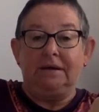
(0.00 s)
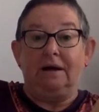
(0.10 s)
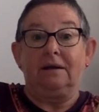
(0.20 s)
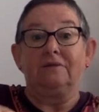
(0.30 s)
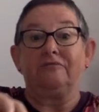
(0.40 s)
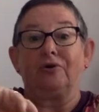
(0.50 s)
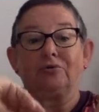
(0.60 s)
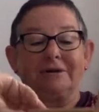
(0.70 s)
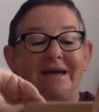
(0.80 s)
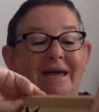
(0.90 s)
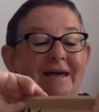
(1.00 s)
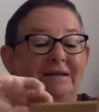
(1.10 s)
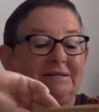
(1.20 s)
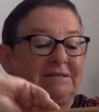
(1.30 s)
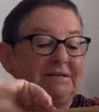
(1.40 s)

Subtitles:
I'll unfold an end.